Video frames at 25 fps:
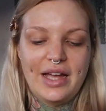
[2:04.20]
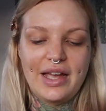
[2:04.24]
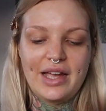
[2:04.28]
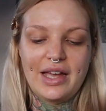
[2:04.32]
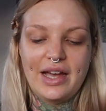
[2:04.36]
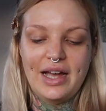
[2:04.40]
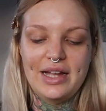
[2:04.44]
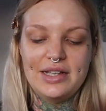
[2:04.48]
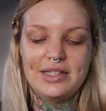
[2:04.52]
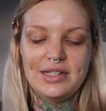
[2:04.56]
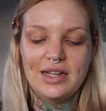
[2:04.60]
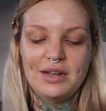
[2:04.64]

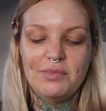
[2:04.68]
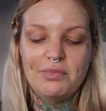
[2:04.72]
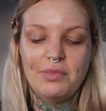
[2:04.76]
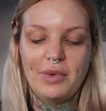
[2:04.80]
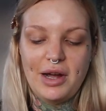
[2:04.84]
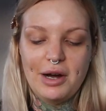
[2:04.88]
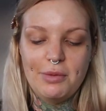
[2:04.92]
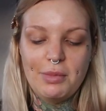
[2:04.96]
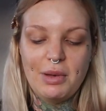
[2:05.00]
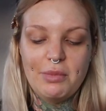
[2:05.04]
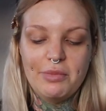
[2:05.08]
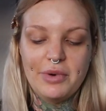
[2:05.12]
like
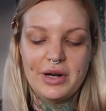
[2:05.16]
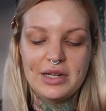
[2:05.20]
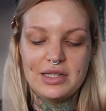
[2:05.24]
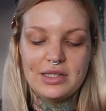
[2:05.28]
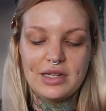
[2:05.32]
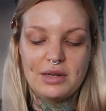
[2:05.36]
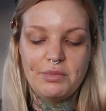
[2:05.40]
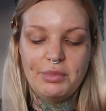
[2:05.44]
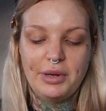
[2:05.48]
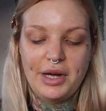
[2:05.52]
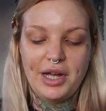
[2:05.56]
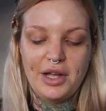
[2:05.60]
I remember I
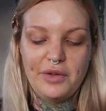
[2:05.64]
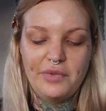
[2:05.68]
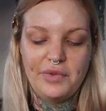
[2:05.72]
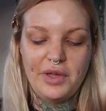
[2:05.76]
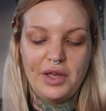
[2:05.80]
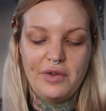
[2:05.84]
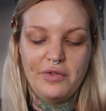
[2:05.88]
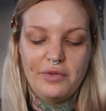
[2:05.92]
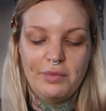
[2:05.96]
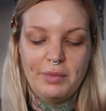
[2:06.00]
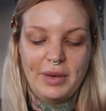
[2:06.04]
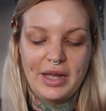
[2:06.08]
did buy a
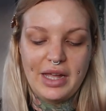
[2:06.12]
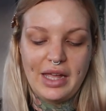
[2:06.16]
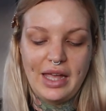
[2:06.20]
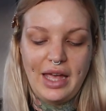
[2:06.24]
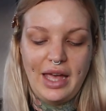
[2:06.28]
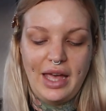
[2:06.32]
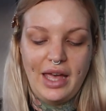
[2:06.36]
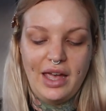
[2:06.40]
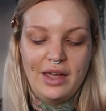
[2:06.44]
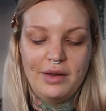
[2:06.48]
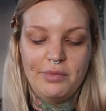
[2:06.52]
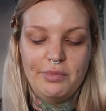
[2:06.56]
few for my
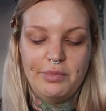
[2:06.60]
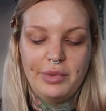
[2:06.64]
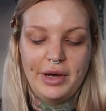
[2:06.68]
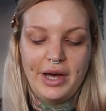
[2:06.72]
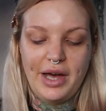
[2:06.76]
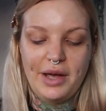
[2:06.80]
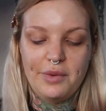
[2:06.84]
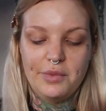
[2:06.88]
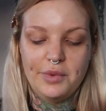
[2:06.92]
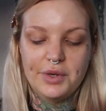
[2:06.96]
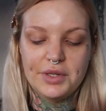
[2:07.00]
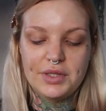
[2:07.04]
kit,
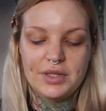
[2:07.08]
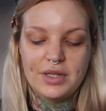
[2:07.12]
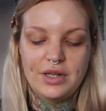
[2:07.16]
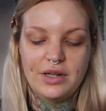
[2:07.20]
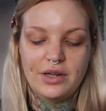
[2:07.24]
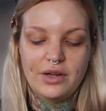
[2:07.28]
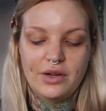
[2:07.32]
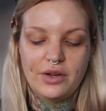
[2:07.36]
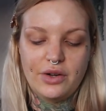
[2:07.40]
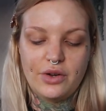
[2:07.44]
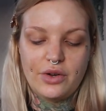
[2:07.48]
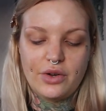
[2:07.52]
but I
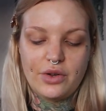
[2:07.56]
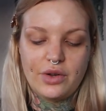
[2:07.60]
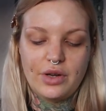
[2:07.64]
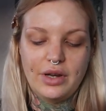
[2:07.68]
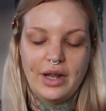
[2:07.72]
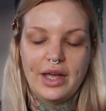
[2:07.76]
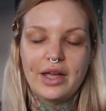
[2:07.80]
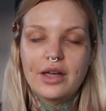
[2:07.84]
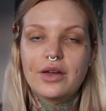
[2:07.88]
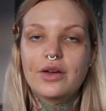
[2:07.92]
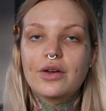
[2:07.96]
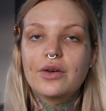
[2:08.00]
wasn't
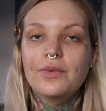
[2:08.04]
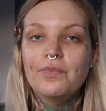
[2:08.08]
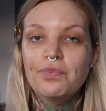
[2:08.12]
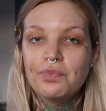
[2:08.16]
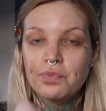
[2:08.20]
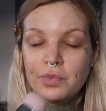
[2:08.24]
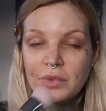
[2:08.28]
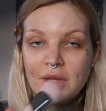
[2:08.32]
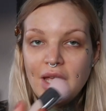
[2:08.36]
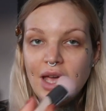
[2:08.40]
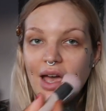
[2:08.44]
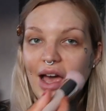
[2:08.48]
like
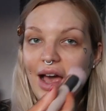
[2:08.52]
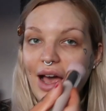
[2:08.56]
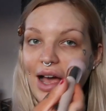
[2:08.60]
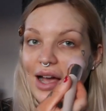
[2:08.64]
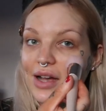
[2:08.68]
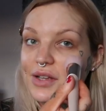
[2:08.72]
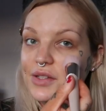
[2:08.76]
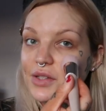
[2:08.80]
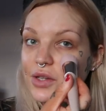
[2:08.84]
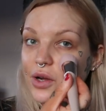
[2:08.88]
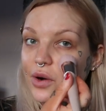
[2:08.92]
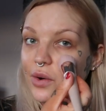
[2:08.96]

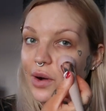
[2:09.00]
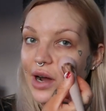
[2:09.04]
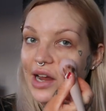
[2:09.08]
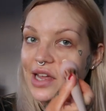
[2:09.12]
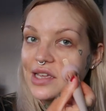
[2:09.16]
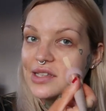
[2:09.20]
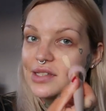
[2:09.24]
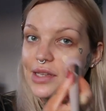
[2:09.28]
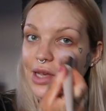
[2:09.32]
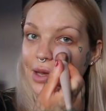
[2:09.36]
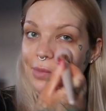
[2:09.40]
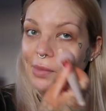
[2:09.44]
as
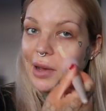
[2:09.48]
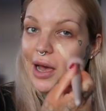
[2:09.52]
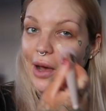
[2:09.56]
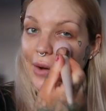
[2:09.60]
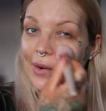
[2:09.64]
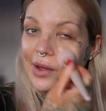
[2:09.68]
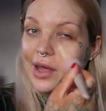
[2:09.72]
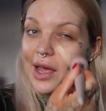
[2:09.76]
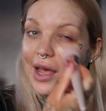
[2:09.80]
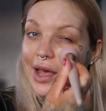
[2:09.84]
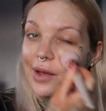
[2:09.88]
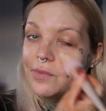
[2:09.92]
crazy
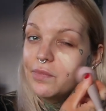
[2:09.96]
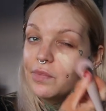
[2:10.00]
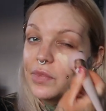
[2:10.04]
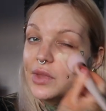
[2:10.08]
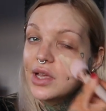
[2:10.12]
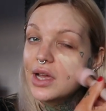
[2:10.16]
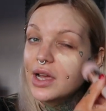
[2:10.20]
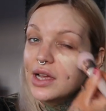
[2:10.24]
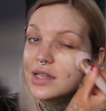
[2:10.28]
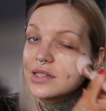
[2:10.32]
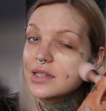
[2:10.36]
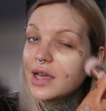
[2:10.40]
about it
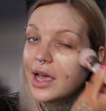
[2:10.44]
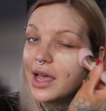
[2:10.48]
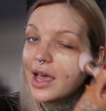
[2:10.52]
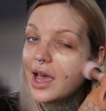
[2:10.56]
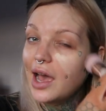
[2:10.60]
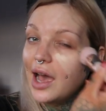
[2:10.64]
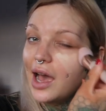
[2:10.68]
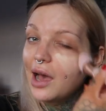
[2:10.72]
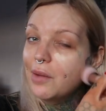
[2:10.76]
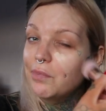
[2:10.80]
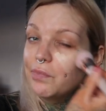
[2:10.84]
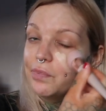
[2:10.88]
as I
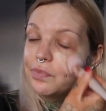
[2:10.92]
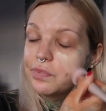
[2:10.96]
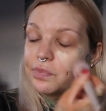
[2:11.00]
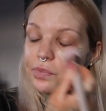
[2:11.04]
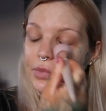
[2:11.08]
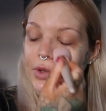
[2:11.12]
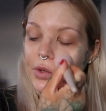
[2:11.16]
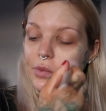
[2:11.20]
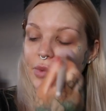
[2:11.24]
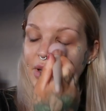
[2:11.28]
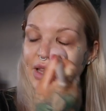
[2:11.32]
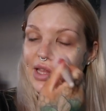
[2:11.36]
am
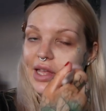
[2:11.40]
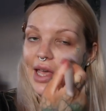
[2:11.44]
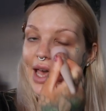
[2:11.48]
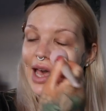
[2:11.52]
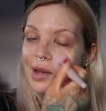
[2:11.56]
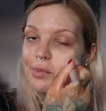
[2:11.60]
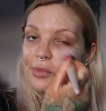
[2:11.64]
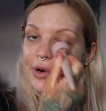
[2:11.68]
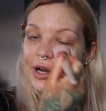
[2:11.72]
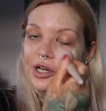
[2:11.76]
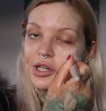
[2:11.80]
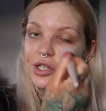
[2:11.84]
with the
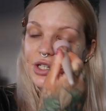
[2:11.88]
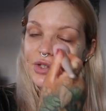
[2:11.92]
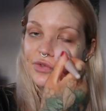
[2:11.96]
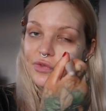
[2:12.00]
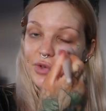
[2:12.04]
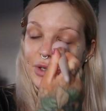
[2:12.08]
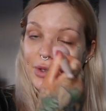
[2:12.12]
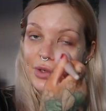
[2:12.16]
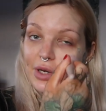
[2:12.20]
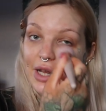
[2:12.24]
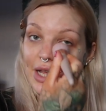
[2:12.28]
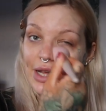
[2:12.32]
Airbrush
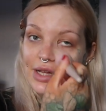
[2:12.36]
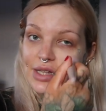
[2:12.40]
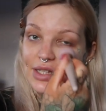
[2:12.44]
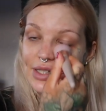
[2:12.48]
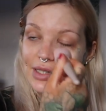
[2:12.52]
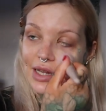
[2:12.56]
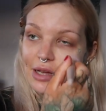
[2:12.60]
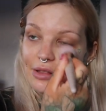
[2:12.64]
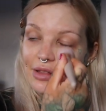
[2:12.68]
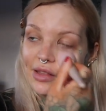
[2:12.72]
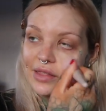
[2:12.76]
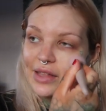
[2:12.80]

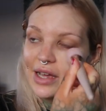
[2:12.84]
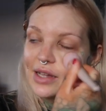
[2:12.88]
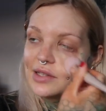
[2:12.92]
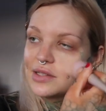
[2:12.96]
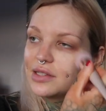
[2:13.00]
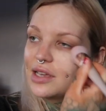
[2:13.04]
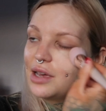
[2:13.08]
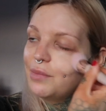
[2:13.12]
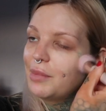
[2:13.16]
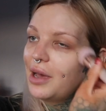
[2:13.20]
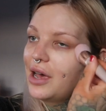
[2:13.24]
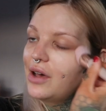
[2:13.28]
Flawless now that
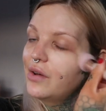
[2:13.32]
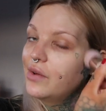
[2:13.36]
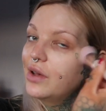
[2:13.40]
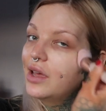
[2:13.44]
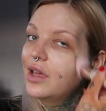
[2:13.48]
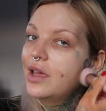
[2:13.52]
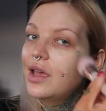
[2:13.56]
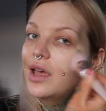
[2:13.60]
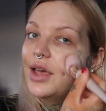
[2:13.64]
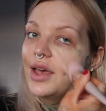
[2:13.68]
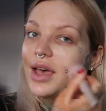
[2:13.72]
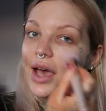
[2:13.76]
that's come out.
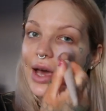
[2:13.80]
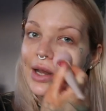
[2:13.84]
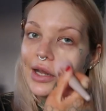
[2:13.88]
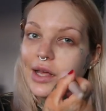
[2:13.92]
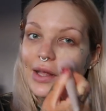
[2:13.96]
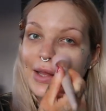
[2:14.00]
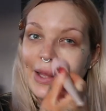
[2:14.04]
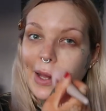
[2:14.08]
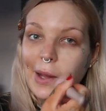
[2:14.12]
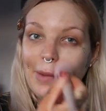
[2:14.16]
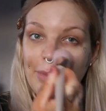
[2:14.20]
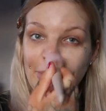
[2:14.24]
And
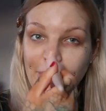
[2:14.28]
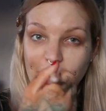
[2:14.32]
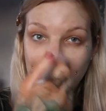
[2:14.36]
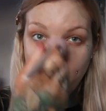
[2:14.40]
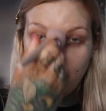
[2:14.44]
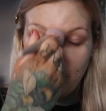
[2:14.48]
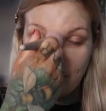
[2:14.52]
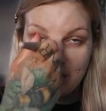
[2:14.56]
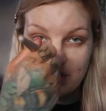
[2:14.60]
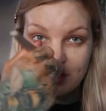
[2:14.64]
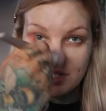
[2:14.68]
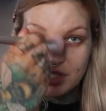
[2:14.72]
I think
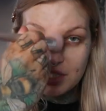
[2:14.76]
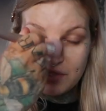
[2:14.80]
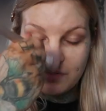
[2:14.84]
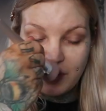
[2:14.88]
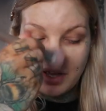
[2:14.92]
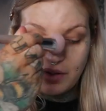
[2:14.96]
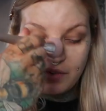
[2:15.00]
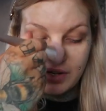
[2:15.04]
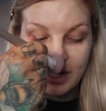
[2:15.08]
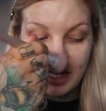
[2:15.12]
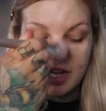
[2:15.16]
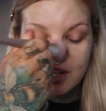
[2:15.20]
probably just
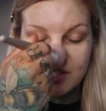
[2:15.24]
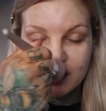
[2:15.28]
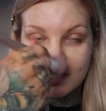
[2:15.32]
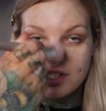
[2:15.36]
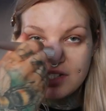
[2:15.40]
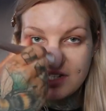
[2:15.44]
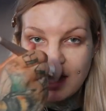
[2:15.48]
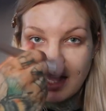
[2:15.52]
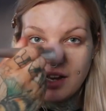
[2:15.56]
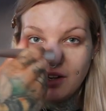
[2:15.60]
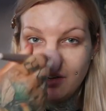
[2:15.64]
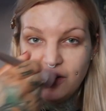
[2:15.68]

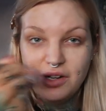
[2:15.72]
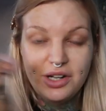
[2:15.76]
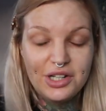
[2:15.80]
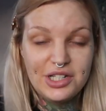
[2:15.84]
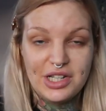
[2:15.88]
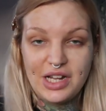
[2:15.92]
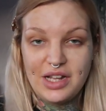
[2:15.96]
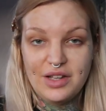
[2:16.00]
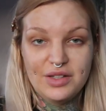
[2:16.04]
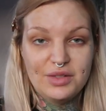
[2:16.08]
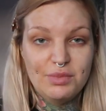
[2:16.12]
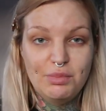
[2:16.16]
foundation
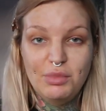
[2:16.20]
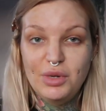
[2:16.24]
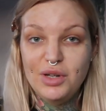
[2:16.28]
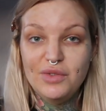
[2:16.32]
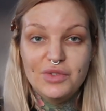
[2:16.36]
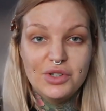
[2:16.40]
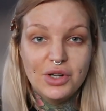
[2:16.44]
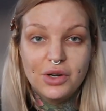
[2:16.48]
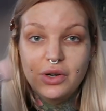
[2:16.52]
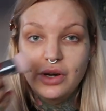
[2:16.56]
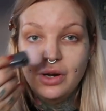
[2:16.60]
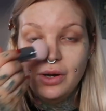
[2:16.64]
technology has
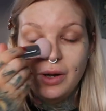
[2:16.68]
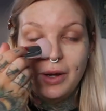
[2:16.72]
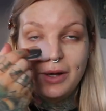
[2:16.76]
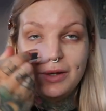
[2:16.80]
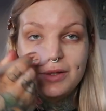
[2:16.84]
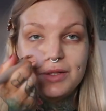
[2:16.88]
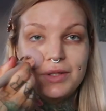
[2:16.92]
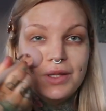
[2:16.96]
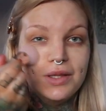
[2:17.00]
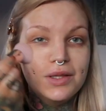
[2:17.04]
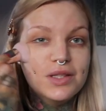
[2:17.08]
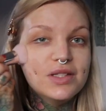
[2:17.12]
moved on a
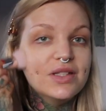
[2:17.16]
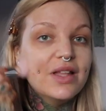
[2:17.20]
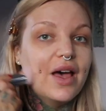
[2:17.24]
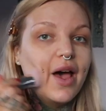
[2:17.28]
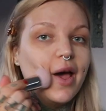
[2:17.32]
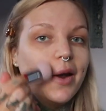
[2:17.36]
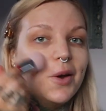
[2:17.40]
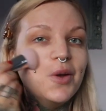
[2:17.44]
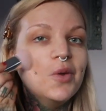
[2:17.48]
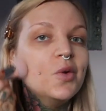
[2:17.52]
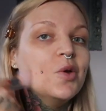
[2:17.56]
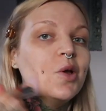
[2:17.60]
lot since
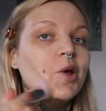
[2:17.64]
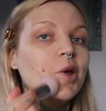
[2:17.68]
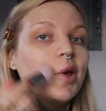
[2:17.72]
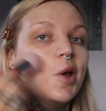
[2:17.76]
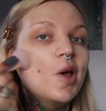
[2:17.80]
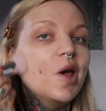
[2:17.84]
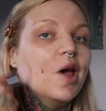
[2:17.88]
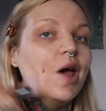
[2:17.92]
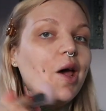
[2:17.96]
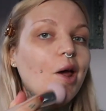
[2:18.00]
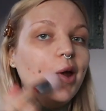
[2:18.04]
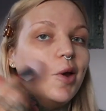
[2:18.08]
then,
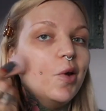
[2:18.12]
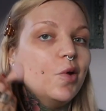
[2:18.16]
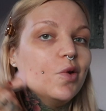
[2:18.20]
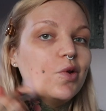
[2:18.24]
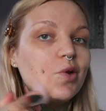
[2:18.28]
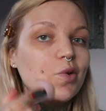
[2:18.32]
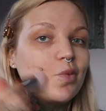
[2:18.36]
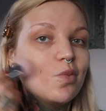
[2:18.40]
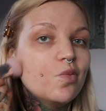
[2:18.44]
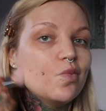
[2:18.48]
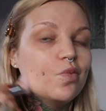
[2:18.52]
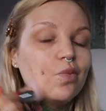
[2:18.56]

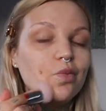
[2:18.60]
and